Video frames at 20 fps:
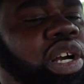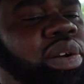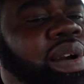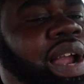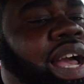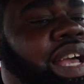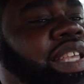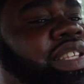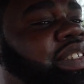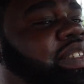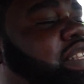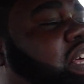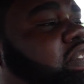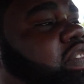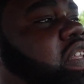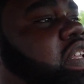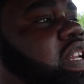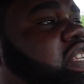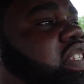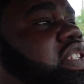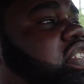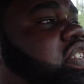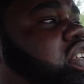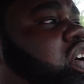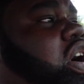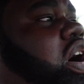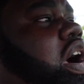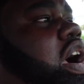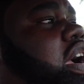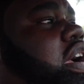crack is nothing. This
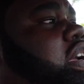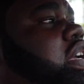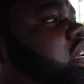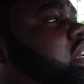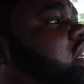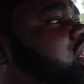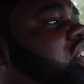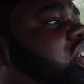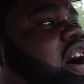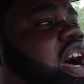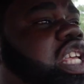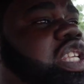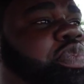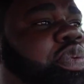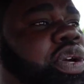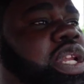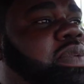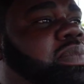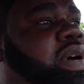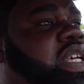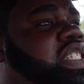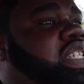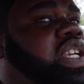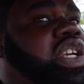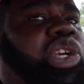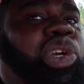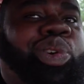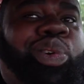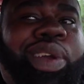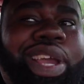car is pretty much
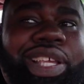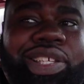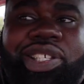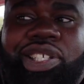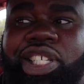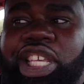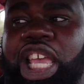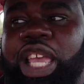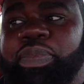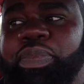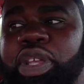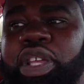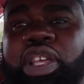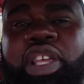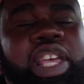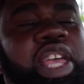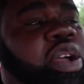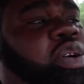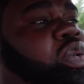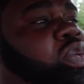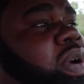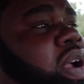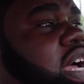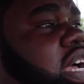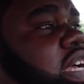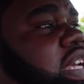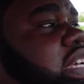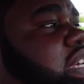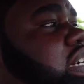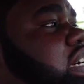in great shape. It
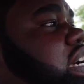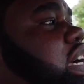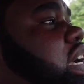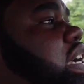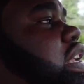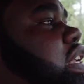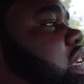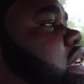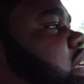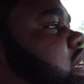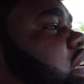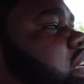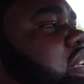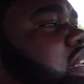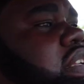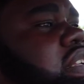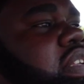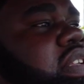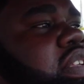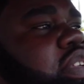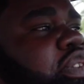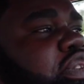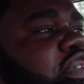run good. You